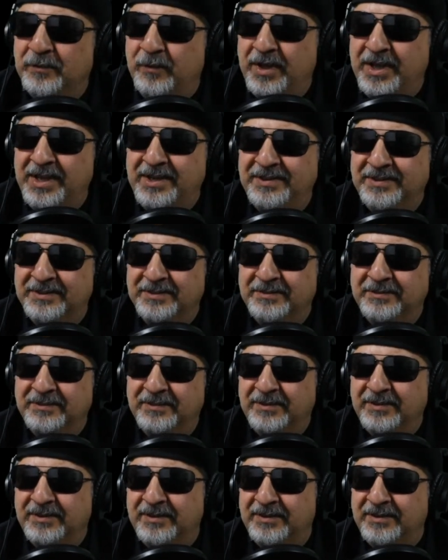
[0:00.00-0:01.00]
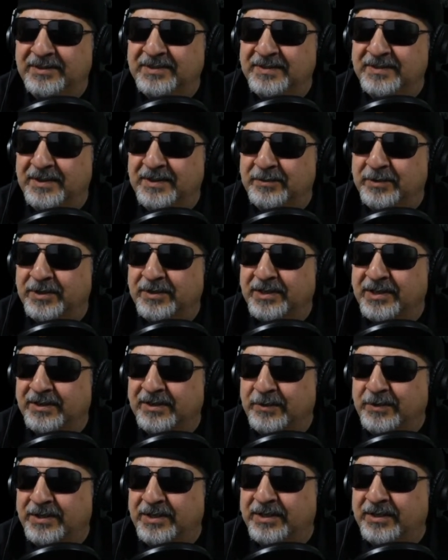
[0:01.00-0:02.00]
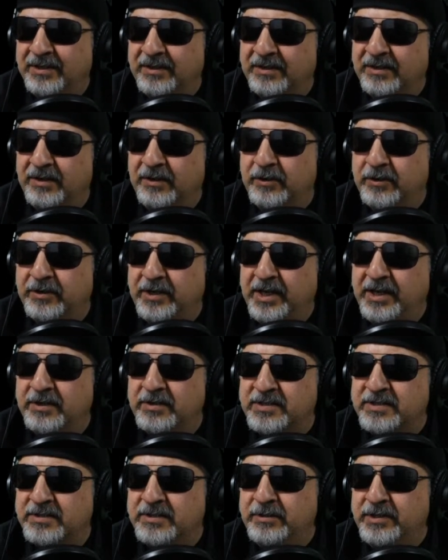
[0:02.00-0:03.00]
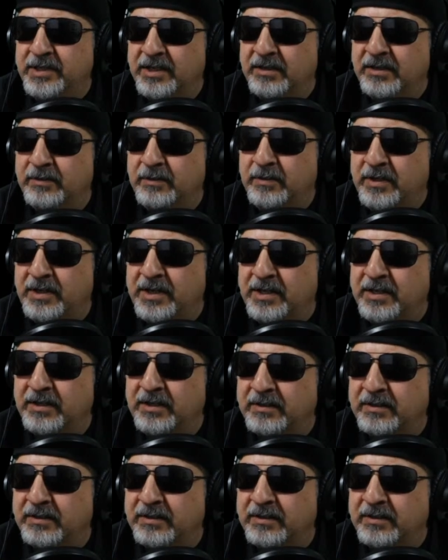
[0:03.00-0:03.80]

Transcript: what? Oh, it's not working. Why? Oh, Creator Studio. Why?